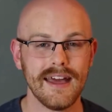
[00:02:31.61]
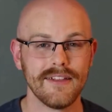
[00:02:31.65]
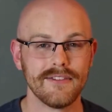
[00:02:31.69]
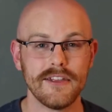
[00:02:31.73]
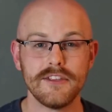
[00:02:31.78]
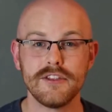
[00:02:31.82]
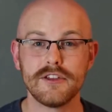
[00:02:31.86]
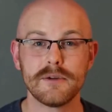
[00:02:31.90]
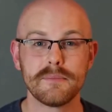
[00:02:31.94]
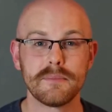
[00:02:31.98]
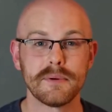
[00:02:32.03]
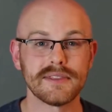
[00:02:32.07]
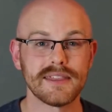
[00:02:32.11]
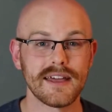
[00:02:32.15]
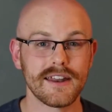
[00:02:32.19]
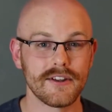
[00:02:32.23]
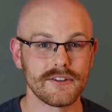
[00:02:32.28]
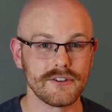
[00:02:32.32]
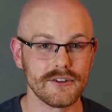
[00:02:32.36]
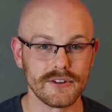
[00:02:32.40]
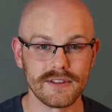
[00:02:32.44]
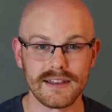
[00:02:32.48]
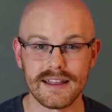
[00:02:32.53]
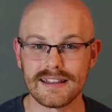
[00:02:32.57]
Then you can put that
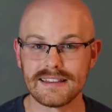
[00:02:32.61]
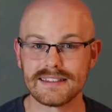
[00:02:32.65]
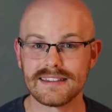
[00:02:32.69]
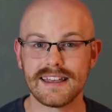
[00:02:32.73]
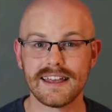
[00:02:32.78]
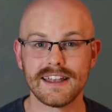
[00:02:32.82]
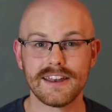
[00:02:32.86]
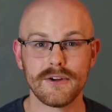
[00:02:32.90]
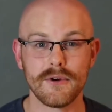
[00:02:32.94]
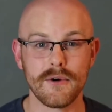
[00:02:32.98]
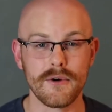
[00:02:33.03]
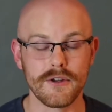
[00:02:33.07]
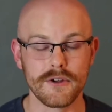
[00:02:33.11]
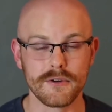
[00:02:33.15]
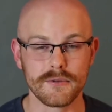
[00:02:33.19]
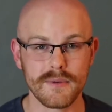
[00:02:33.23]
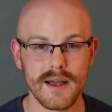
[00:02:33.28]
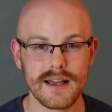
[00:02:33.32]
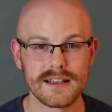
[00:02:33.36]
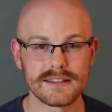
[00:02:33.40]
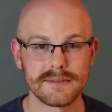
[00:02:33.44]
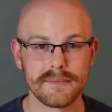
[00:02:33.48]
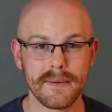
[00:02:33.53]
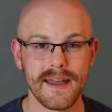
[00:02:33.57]
on your LinkedIn or your
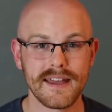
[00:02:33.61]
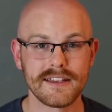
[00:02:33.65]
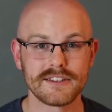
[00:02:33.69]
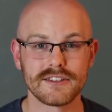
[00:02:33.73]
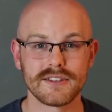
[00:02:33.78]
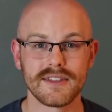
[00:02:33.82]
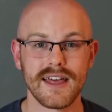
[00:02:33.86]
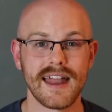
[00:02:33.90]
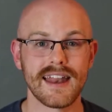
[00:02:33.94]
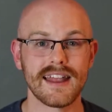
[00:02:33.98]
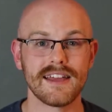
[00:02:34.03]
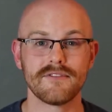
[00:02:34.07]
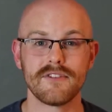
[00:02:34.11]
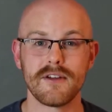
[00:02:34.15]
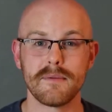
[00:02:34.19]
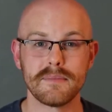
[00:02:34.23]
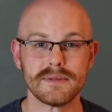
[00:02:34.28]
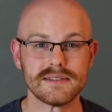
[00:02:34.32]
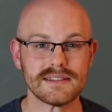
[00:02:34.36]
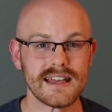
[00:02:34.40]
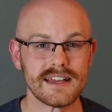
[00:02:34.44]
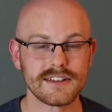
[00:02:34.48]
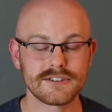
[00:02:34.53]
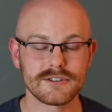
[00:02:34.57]
resume so that if a
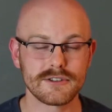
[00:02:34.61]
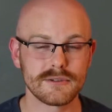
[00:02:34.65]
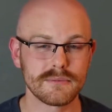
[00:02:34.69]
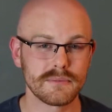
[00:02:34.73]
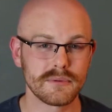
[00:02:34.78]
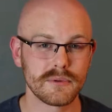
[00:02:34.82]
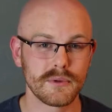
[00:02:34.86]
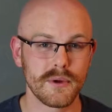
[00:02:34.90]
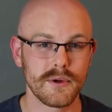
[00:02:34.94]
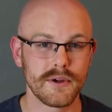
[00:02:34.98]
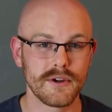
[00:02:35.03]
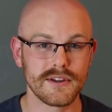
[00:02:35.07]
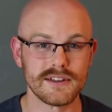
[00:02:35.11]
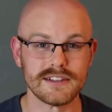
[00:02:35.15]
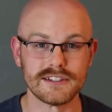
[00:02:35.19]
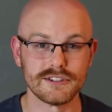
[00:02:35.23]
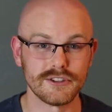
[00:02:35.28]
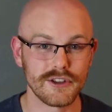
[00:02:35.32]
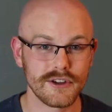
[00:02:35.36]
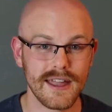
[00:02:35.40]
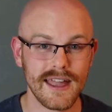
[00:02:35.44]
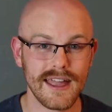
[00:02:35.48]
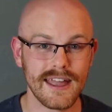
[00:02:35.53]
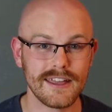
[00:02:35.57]
potential employer is
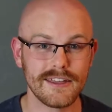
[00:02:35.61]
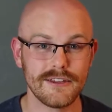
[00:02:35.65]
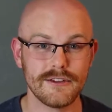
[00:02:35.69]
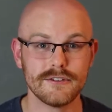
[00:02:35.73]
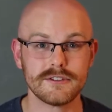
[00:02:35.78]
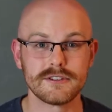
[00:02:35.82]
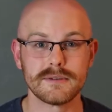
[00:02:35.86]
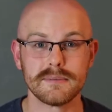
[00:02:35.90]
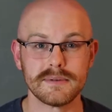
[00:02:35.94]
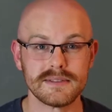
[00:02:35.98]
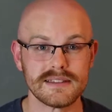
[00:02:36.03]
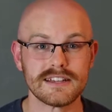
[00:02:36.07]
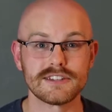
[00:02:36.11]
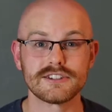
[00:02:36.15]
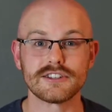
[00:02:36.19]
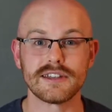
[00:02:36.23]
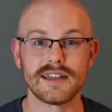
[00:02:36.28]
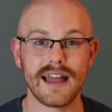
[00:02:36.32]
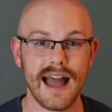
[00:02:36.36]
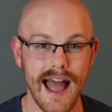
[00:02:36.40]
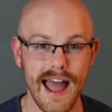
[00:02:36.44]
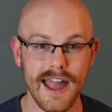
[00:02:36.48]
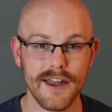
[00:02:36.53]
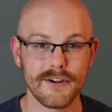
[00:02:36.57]
looking at you to
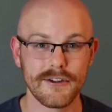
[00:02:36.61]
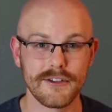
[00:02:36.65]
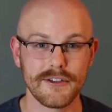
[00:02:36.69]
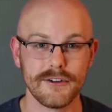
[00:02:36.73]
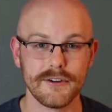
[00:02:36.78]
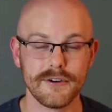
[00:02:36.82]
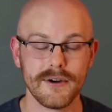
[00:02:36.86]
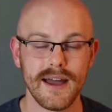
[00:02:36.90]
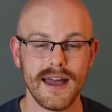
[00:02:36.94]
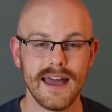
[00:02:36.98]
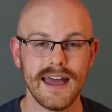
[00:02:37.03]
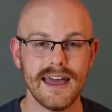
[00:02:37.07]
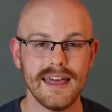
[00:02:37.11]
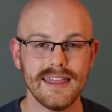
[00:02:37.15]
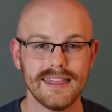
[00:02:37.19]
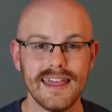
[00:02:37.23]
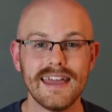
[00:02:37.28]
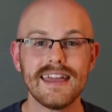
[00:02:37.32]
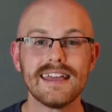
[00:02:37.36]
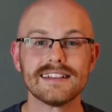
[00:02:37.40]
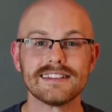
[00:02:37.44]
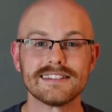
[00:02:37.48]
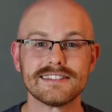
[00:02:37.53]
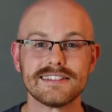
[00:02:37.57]
potentially hire you,
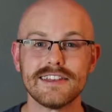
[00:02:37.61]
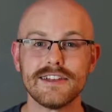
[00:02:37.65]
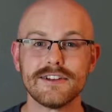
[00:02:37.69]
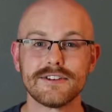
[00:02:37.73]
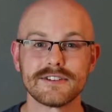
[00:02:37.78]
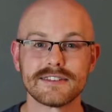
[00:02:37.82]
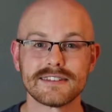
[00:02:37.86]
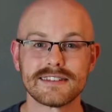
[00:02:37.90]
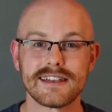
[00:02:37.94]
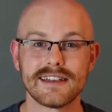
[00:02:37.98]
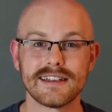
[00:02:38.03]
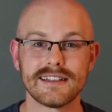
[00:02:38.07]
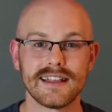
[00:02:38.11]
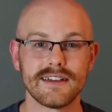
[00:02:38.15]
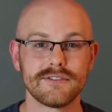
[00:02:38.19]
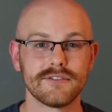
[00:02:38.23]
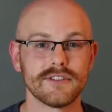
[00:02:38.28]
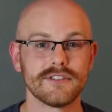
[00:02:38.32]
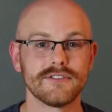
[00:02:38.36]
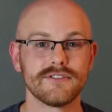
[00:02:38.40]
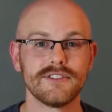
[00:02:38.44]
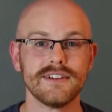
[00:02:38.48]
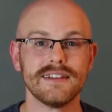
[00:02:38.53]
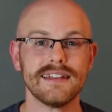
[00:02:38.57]
they can see your skill
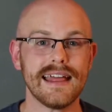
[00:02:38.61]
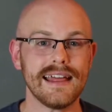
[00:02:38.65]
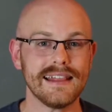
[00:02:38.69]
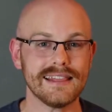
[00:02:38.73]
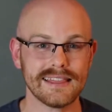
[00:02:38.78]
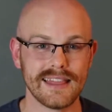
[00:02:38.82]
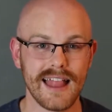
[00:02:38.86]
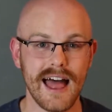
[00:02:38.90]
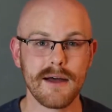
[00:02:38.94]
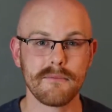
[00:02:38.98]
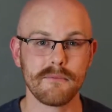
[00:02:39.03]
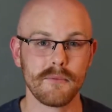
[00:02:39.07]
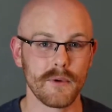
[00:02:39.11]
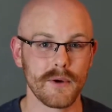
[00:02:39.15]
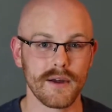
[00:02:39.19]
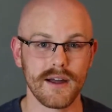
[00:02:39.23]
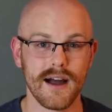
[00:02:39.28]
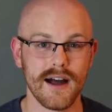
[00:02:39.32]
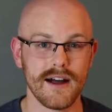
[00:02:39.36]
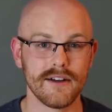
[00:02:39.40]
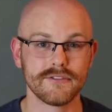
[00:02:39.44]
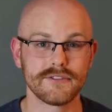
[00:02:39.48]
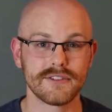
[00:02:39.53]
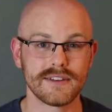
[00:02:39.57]
level and feel a lot more
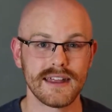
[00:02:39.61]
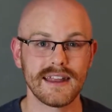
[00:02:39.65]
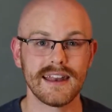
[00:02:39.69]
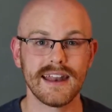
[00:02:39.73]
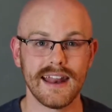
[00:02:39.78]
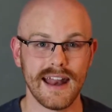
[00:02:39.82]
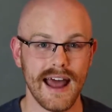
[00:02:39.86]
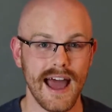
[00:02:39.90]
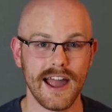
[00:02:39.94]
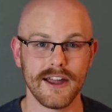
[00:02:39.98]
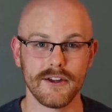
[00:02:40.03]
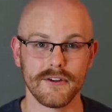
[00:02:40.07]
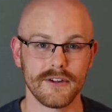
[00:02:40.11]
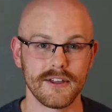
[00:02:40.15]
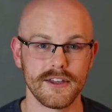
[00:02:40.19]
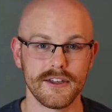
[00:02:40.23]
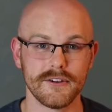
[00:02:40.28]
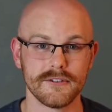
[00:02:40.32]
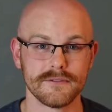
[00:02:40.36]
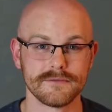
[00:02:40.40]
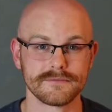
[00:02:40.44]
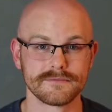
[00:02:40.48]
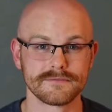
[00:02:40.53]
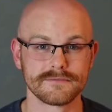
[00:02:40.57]
confident in hiring
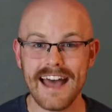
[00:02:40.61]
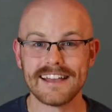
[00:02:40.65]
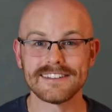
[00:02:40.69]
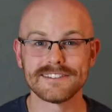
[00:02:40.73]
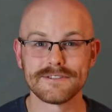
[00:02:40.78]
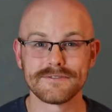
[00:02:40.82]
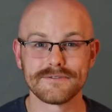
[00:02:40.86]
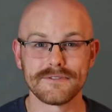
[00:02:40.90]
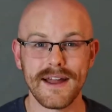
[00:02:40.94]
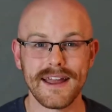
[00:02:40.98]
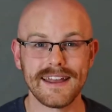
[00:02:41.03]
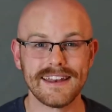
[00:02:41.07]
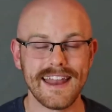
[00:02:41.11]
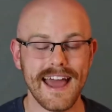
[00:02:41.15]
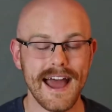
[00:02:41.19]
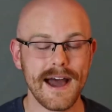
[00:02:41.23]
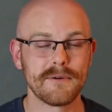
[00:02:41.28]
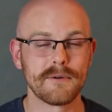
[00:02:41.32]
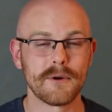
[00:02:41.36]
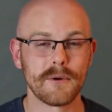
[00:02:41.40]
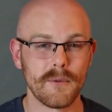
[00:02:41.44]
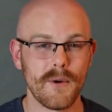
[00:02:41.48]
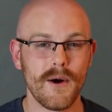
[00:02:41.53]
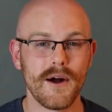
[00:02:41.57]
you. As of right
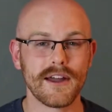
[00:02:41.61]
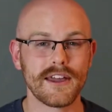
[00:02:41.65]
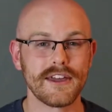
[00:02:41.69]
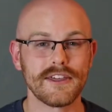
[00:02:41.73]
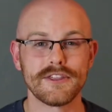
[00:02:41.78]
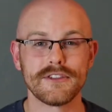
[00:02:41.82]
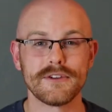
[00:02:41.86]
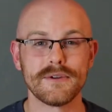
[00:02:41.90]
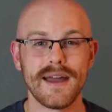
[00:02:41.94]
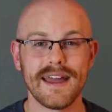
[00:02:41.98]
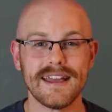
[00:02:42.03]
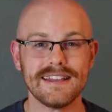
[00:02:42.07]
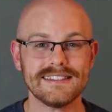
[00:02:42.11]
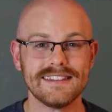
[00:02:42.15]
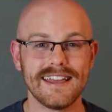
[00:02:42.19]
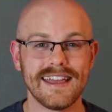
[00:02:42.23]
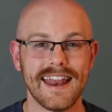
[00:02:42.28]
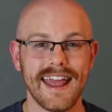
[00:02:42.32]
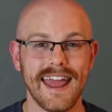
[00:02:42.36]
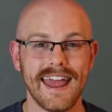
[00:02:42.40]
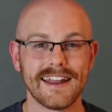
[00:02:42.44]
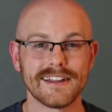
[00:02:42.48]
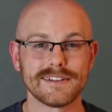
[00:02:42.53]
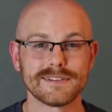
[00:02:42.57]
now, we're walking through a
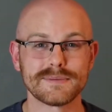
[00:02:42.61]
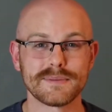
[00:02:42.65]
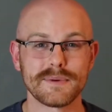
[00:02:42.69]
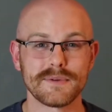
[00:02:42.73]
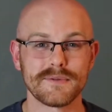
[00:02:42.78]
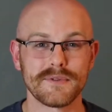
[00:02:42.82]
data analyst